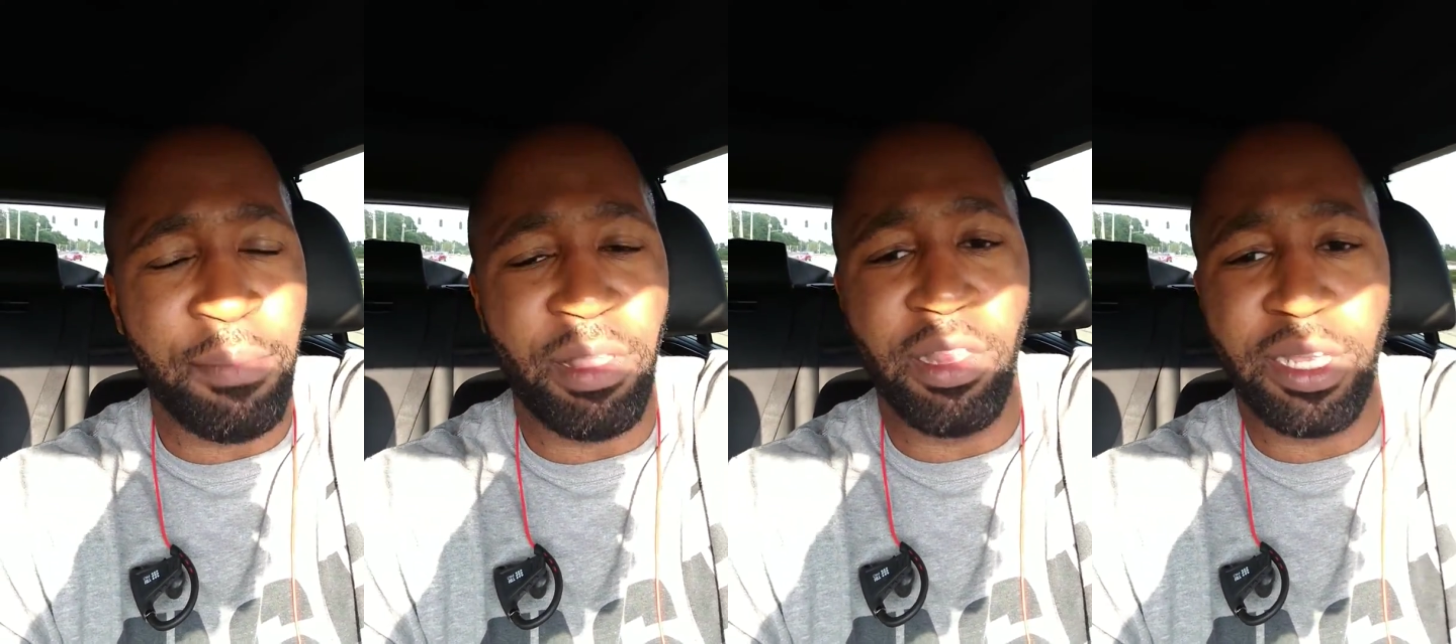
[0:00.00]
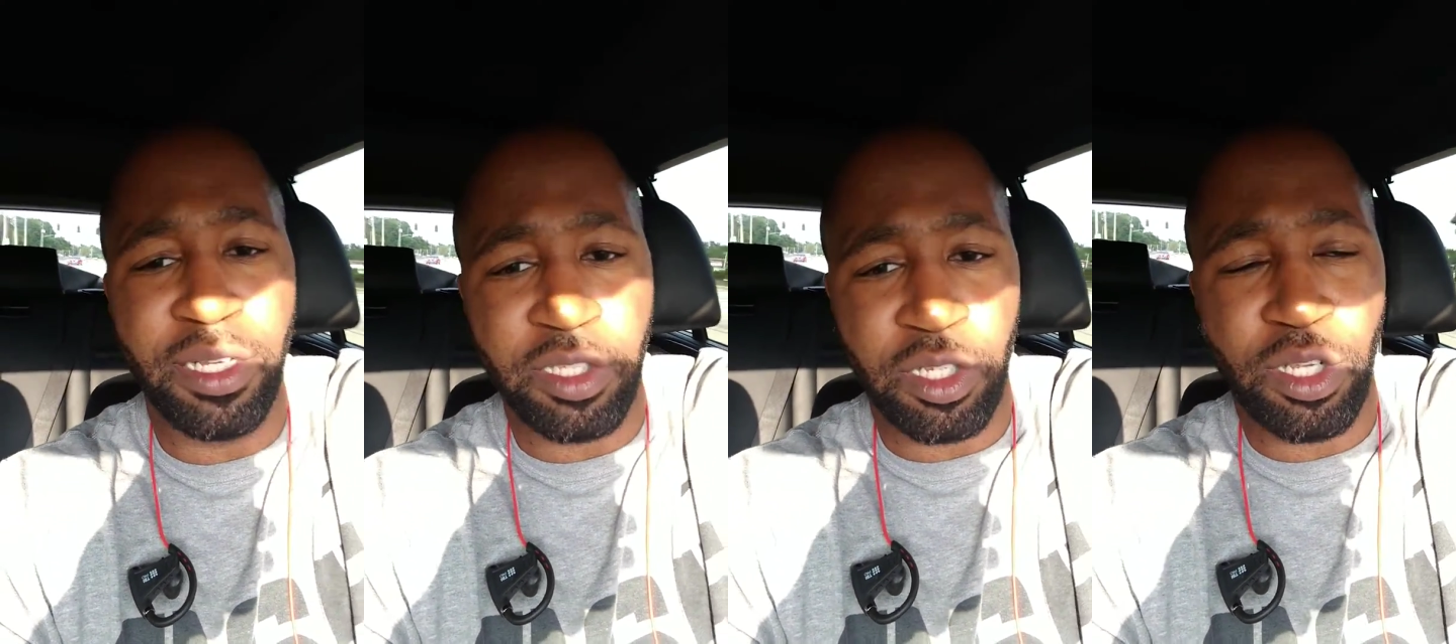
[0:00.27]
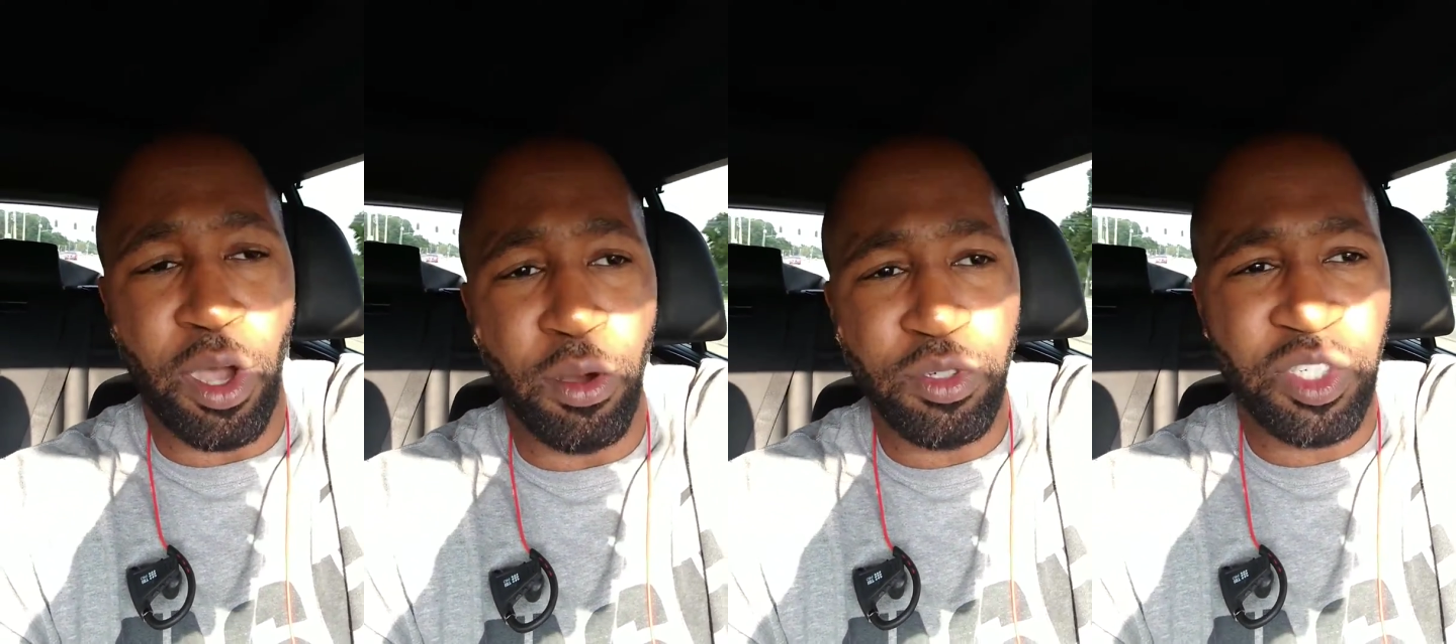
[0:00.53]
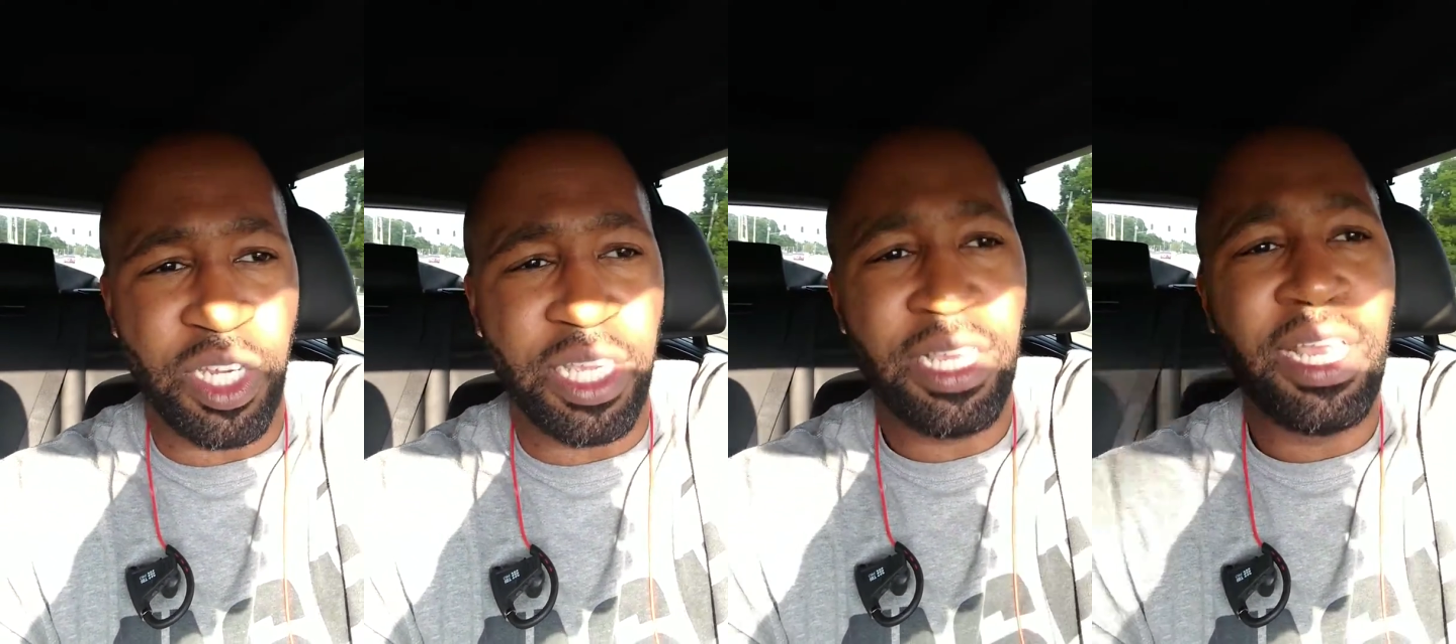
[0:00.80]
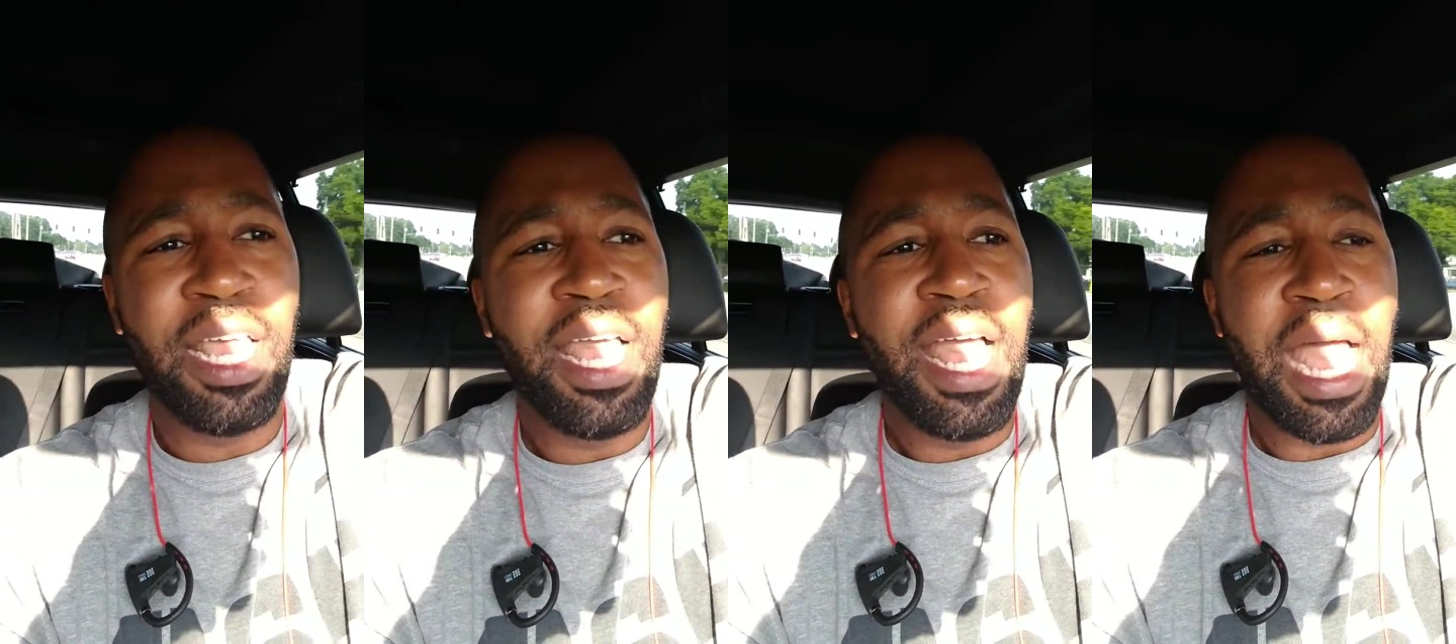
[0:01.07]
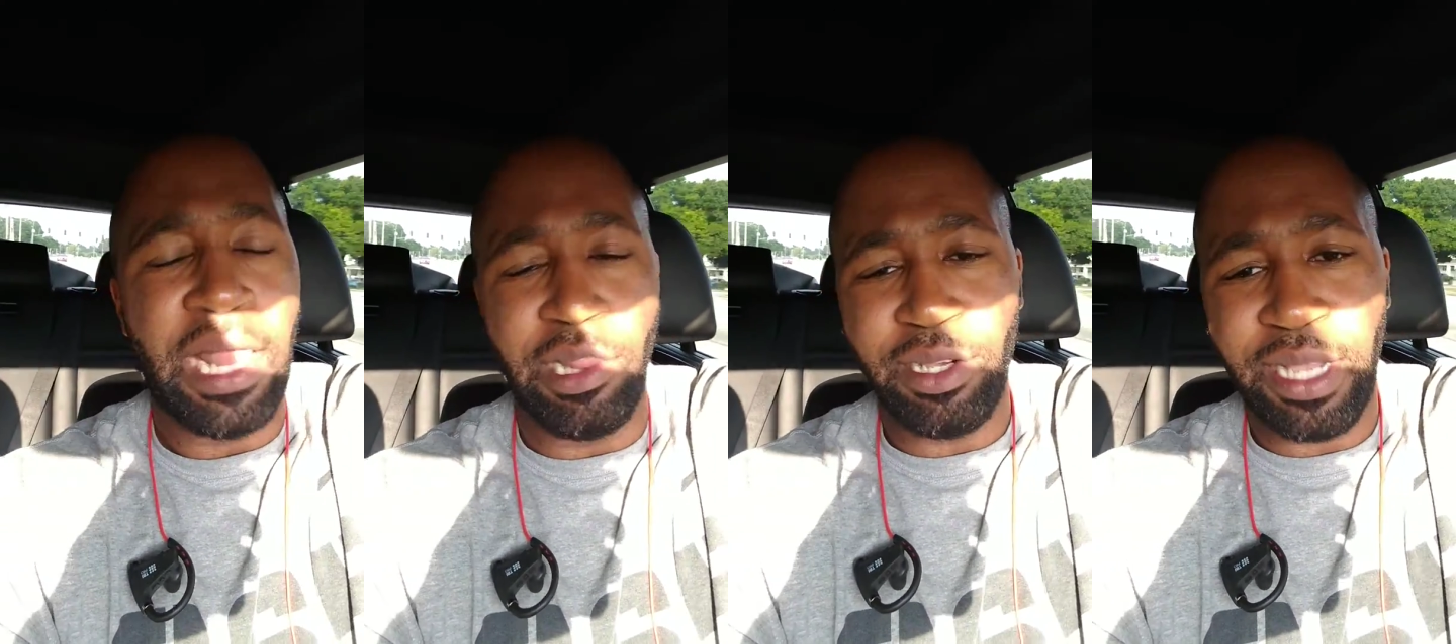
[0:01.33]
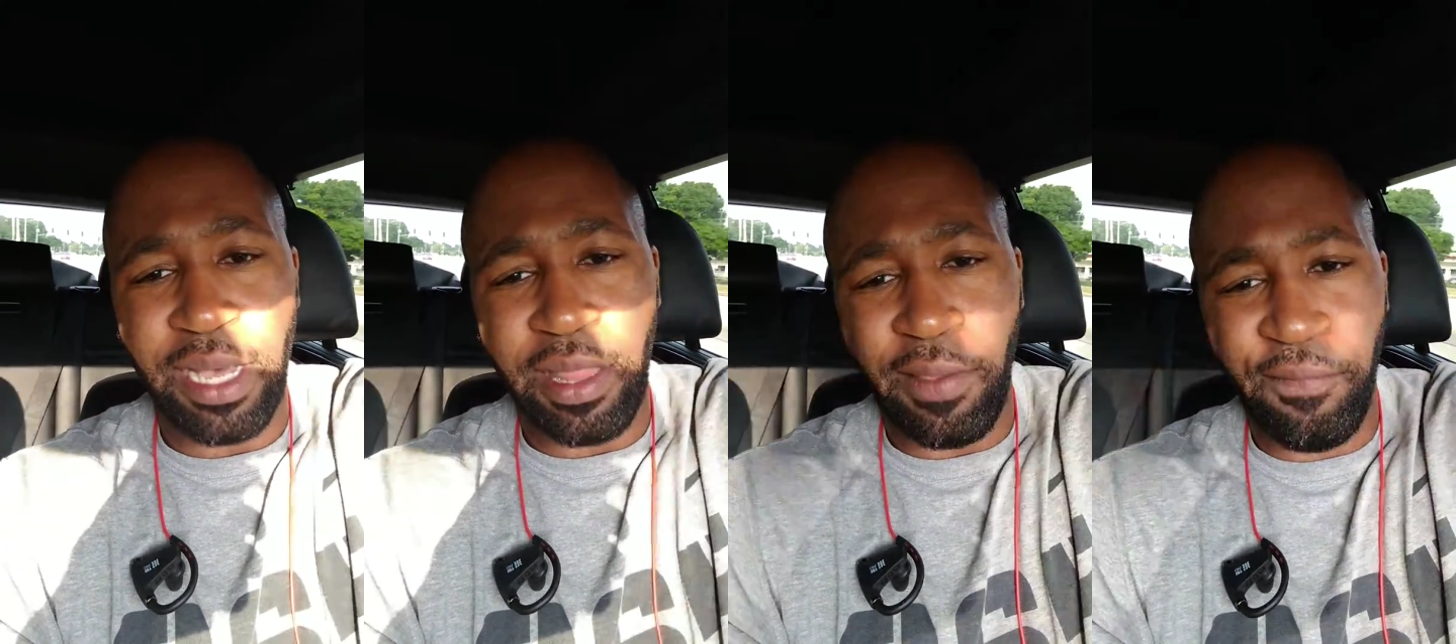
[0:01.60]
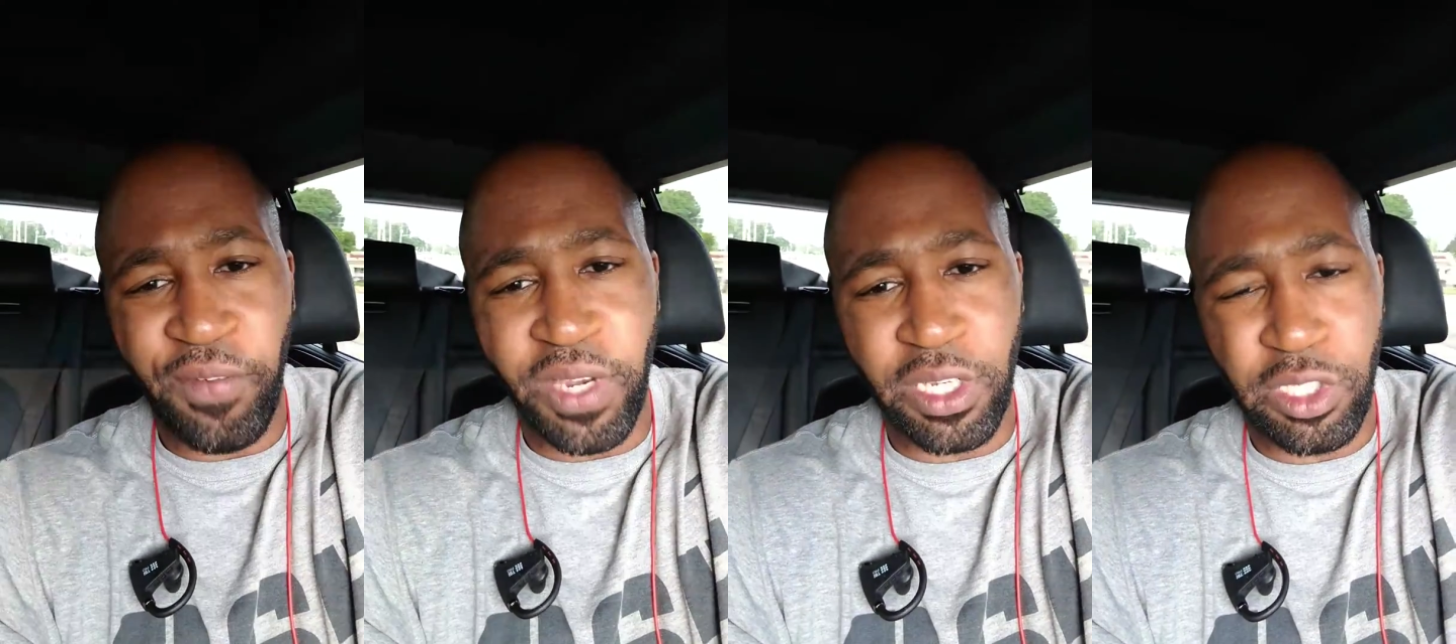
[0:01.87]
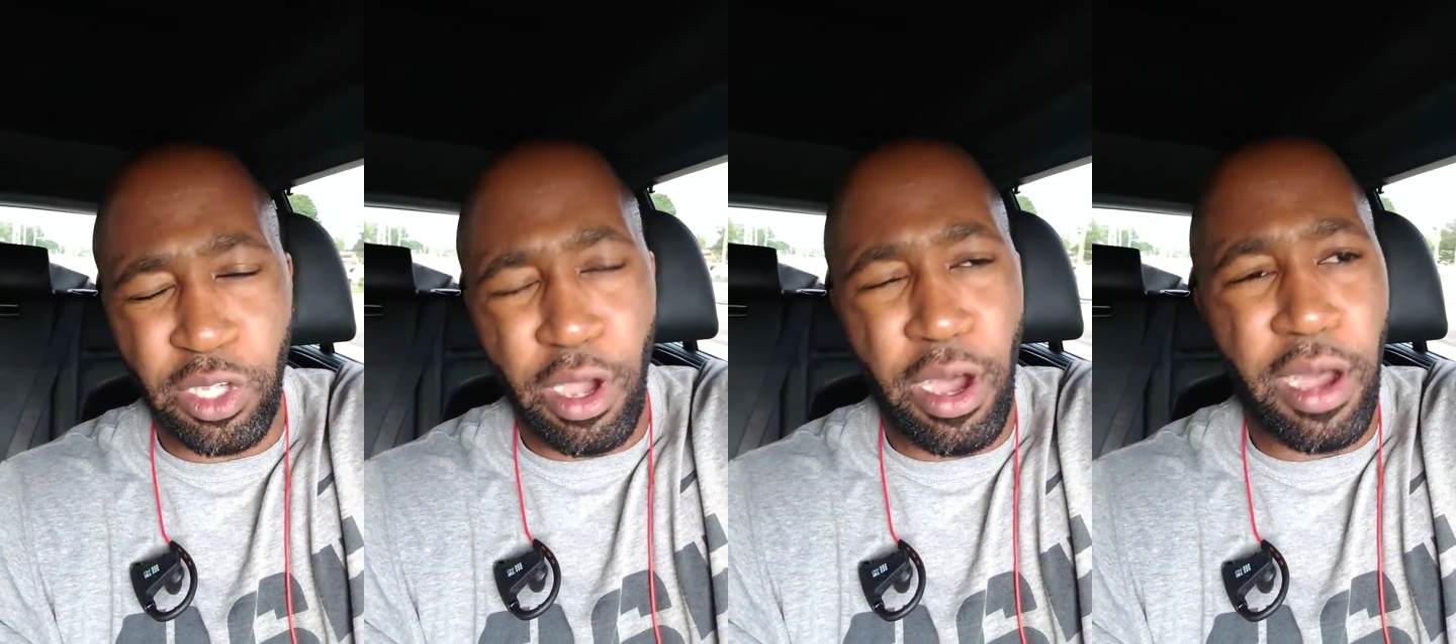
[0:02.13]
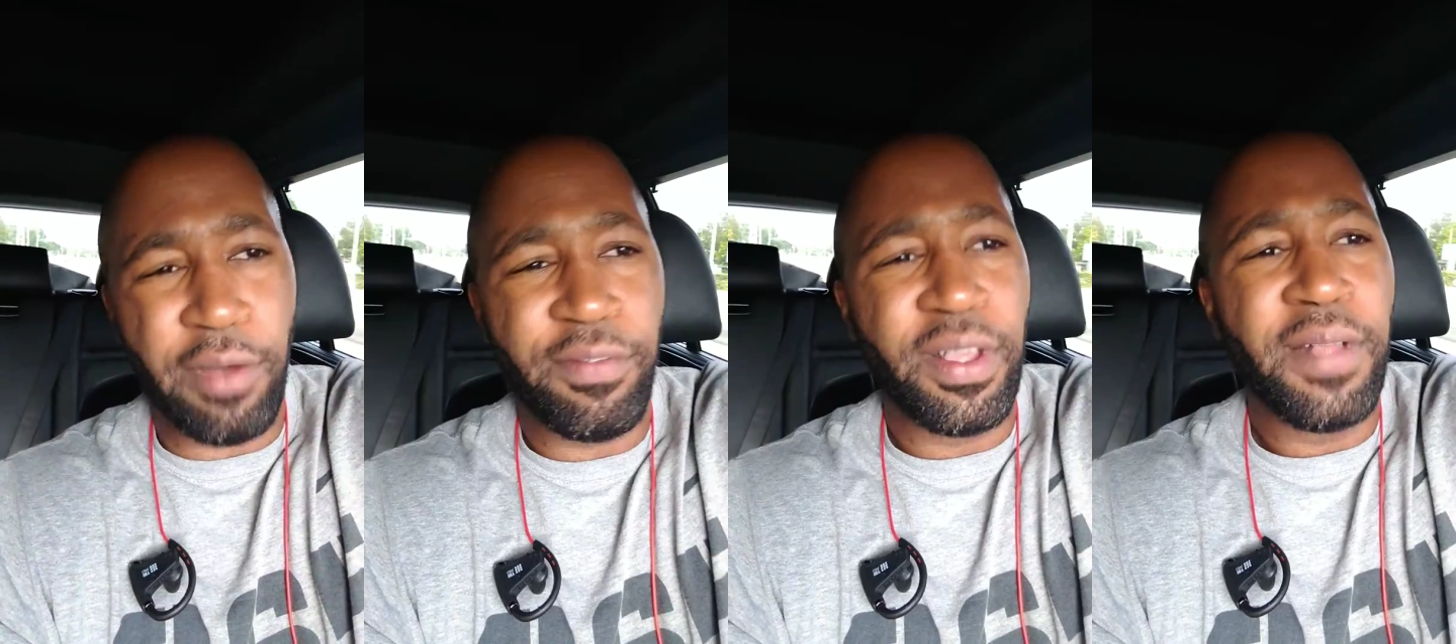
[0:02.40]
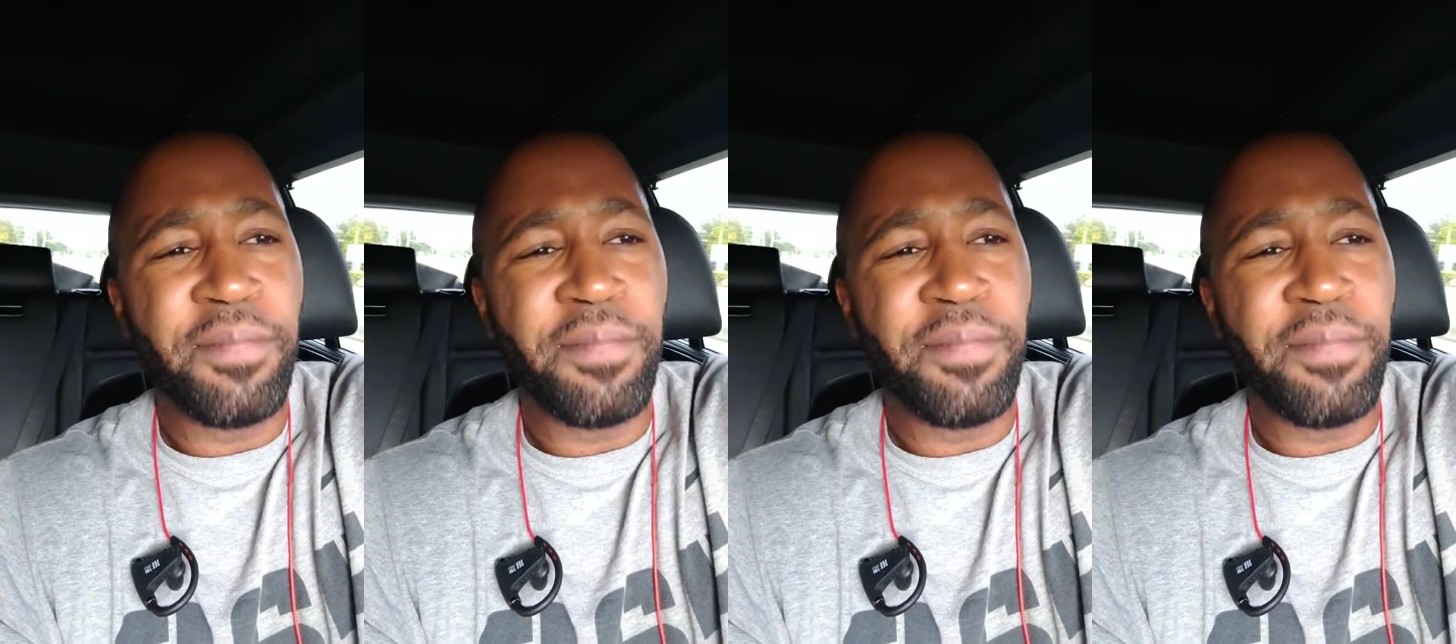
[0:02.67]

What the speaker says: I look at the coaching. I look how they finish off.